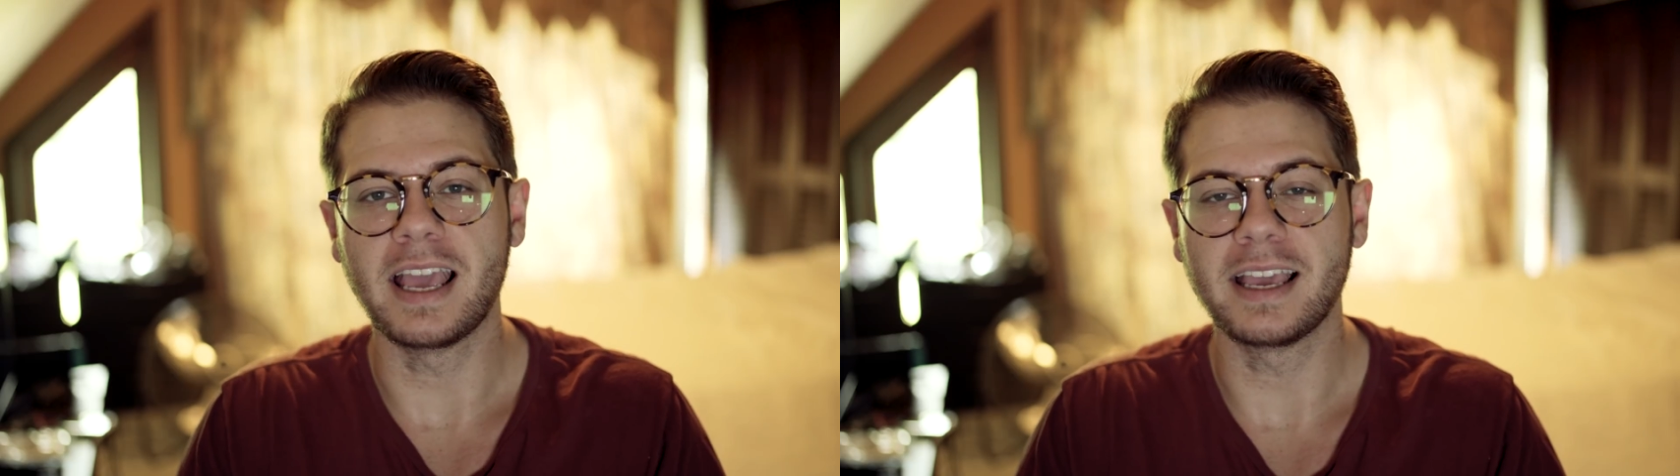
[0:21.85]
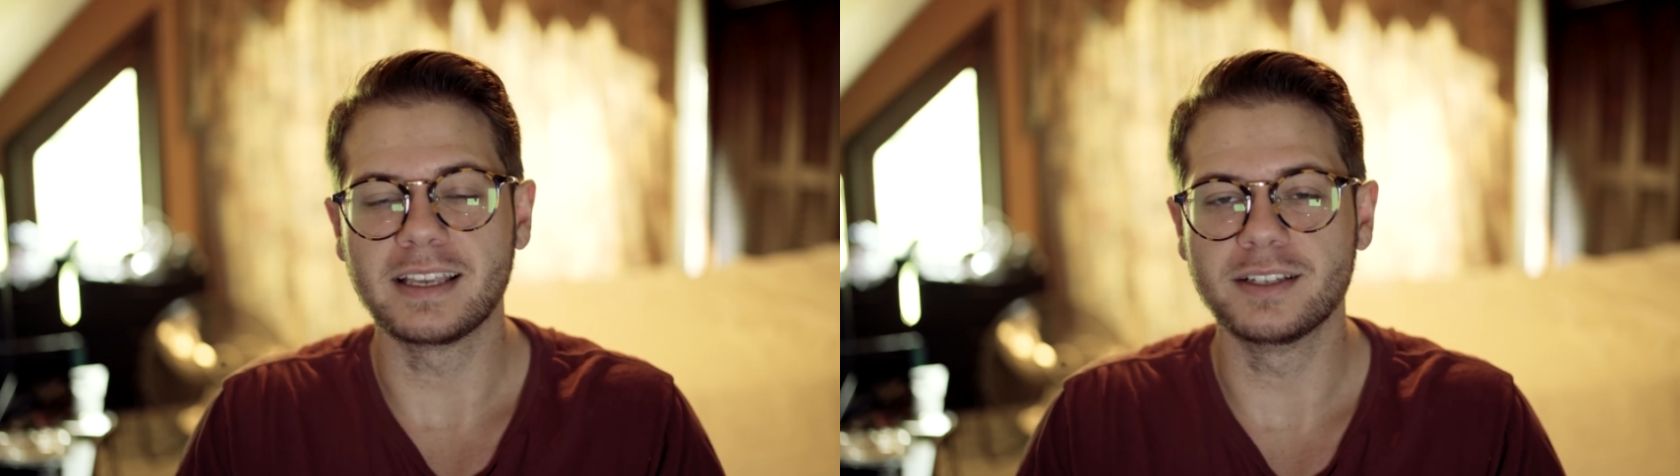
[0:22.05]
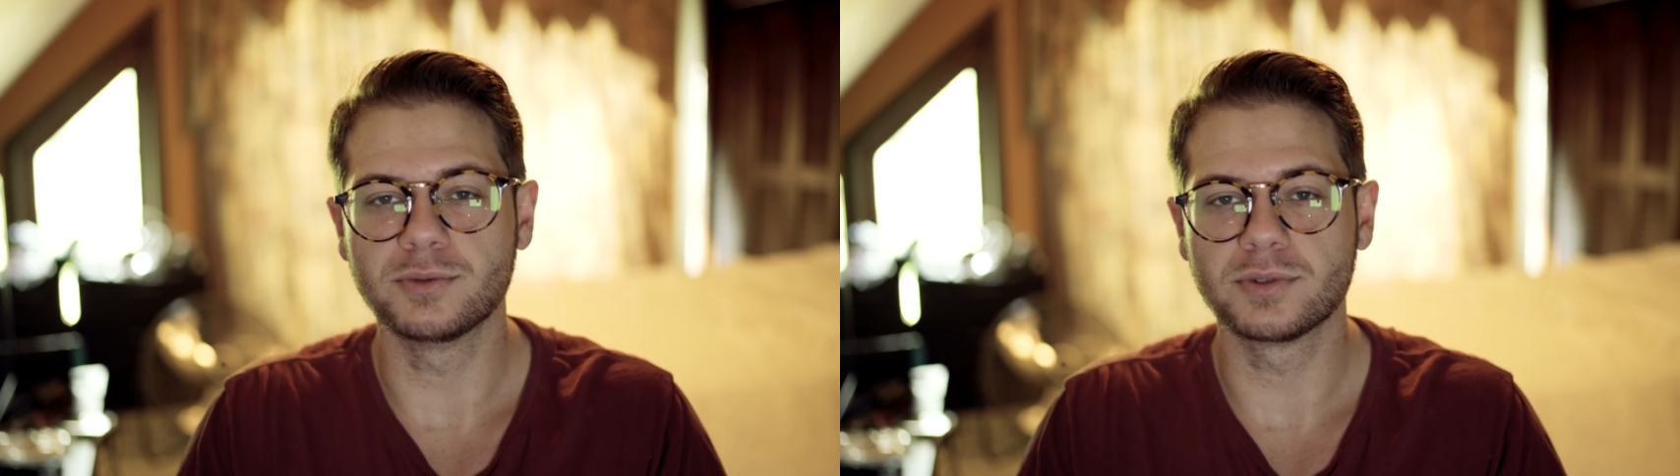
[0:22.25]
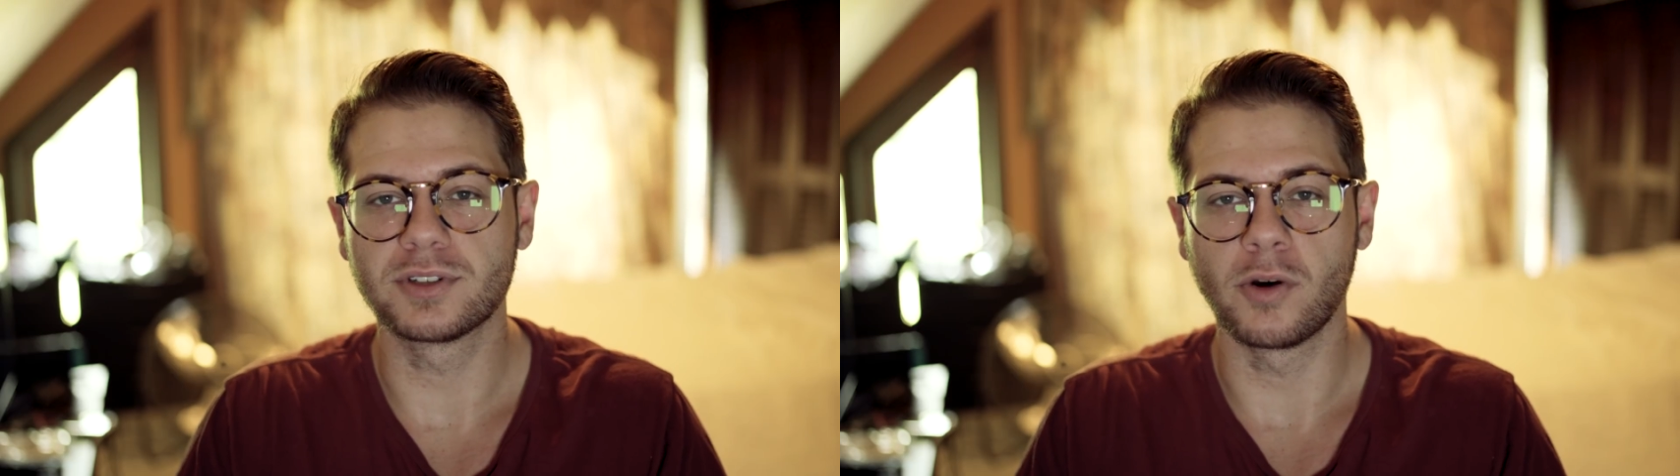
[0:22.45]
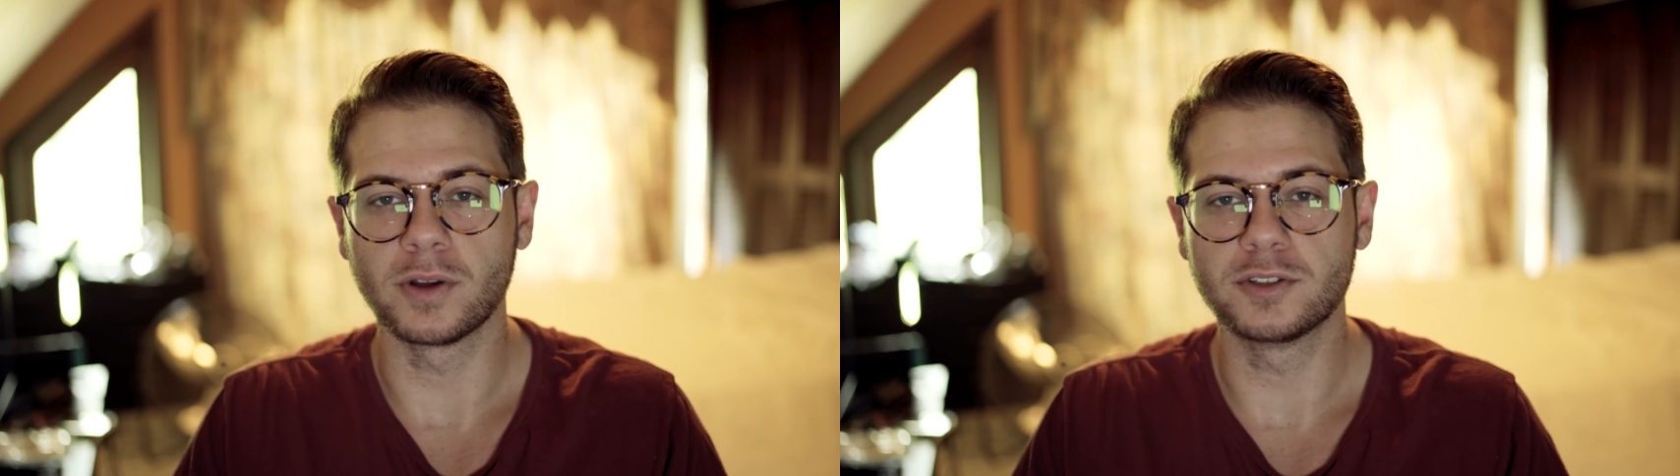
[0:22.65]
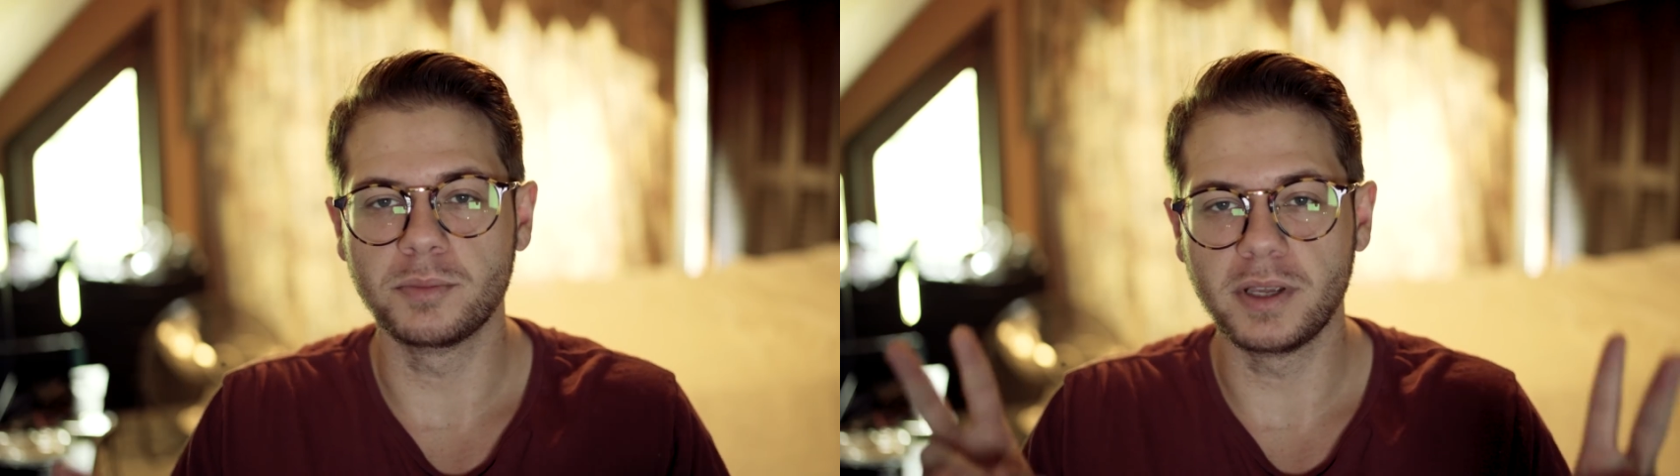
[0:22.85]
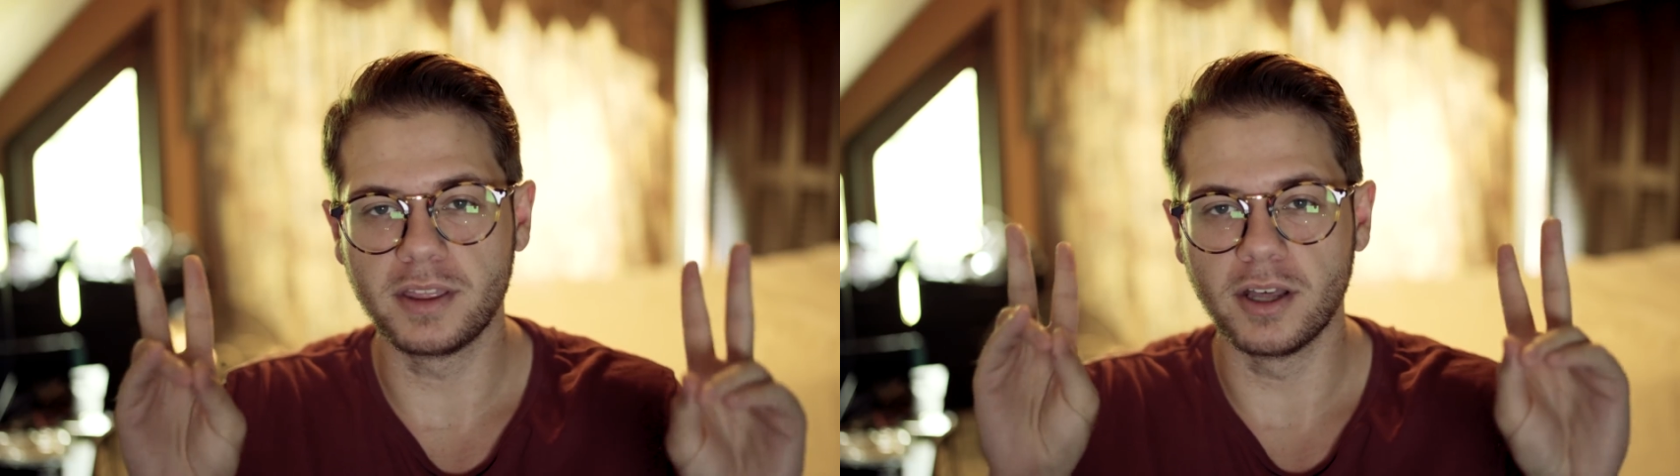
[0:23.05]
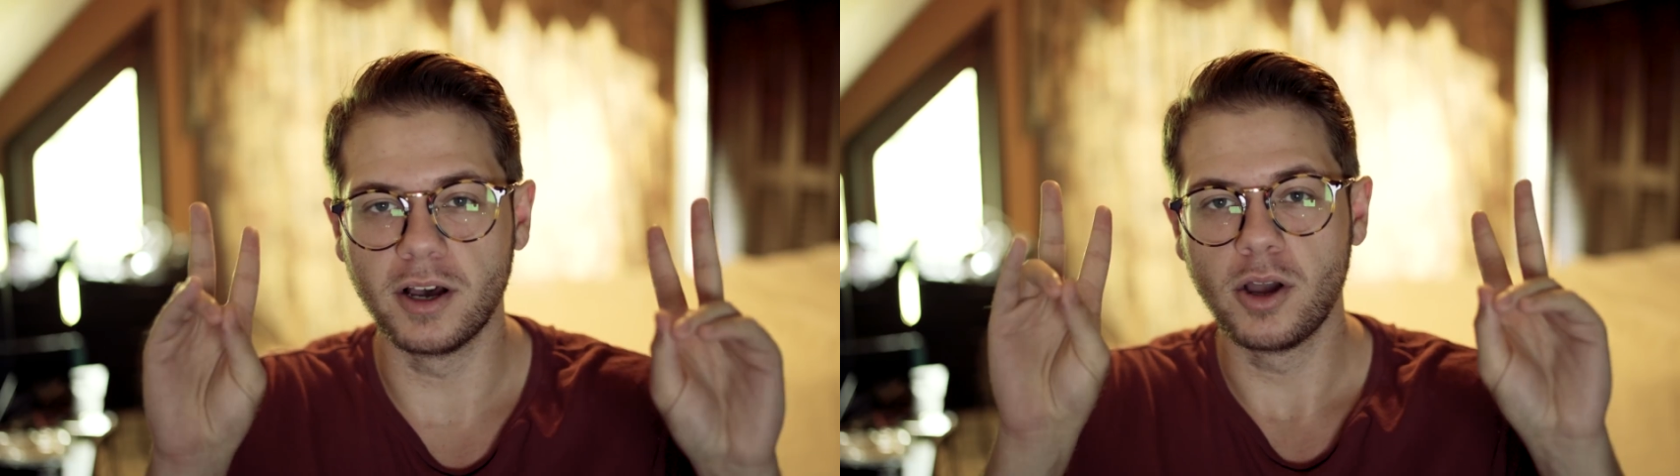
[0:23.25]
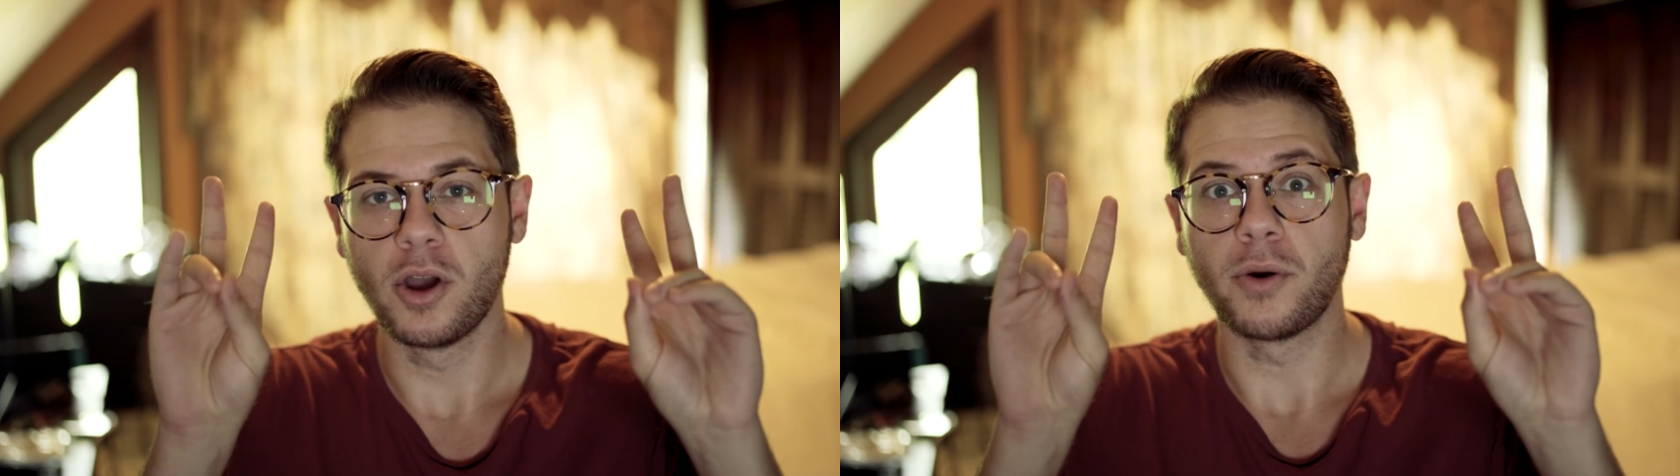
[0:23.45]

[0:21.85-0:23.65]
Yankees was going to be the